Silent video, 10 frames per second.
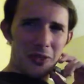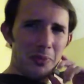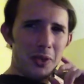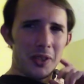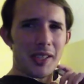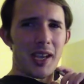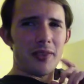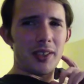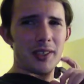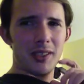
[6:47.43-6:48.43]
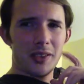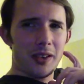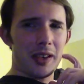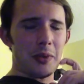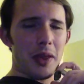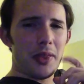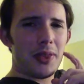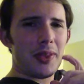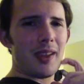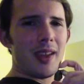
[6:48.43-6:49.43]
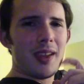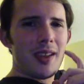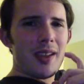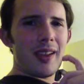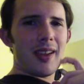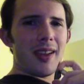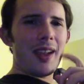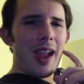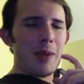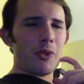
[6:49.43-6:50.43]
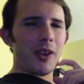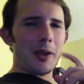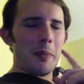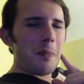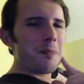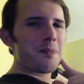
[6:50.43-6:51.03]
pull us out of it, starting with Abraham